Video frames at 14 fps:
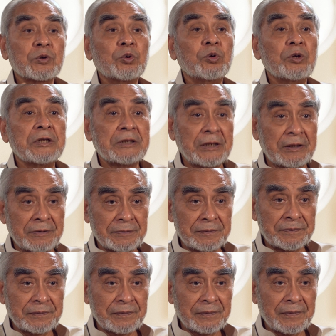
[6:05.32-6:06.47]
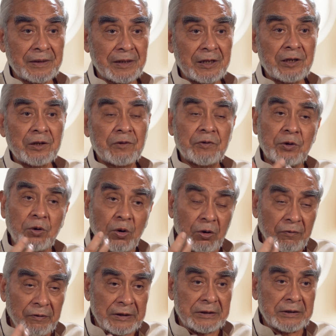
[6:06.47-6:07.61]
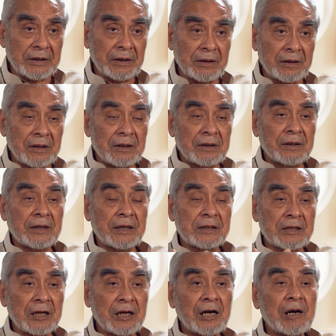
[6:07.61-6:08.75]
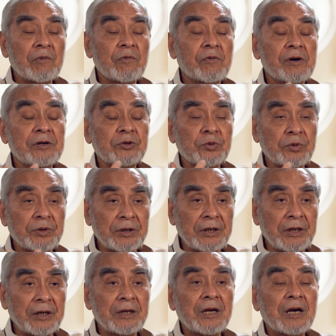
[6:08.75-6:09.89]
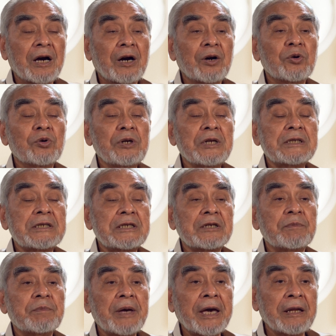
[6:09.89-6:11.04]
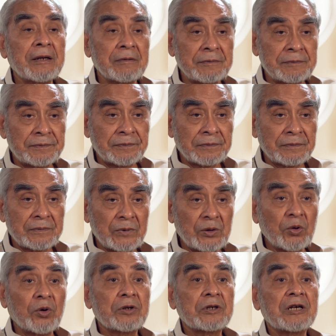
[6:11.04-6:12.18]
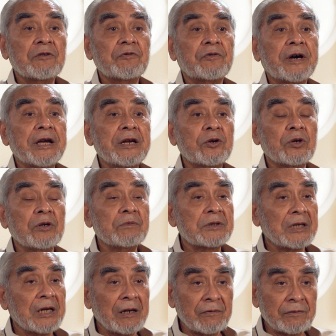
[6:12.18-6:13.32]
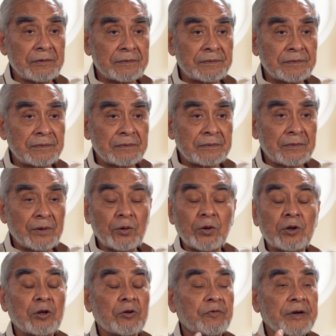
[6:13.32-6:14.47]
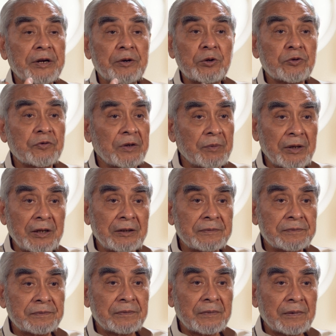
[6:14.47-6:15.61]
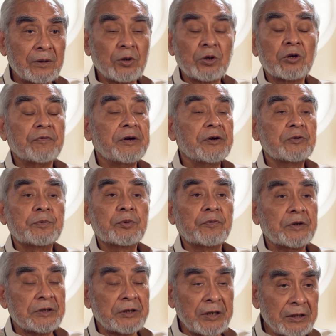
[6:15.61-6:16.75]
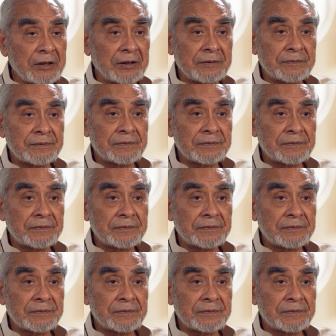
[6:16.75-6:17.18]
holistic. We always say that Islam wants to create a holistic man, not confined to himself, not confined to his family, not confined to his profession either,